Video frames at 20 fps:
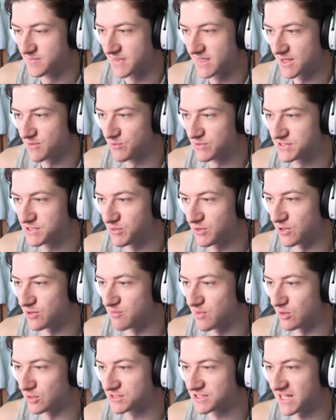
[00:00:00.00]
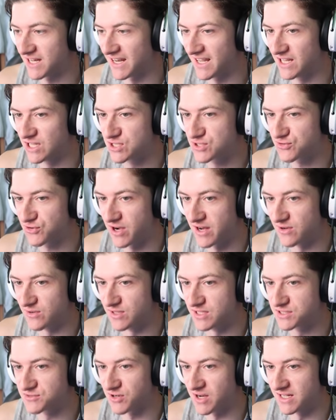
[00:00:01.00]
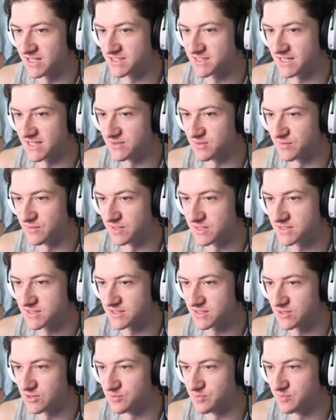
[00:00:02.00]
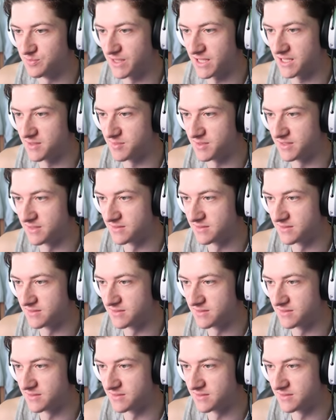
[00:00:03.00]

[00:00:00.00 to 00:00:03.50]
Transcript: So we've got Mo Salah and Trent on this right-hand side of us. Oh, baby.